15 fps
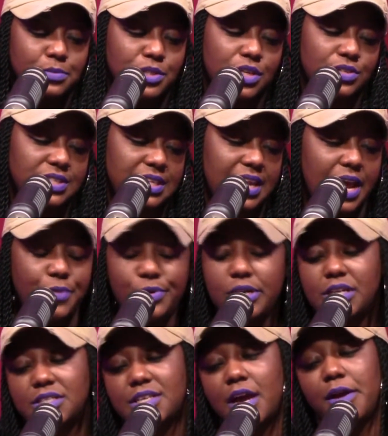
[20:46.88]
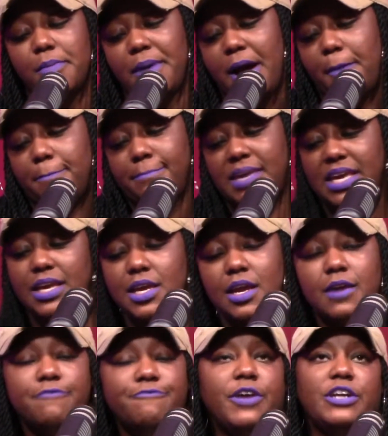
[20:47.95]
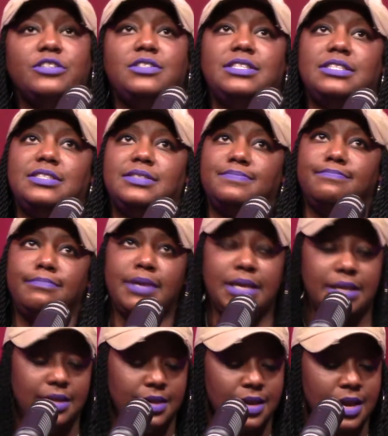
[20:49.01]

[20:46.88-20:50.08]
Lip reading: So today we're going to talk about me versus me.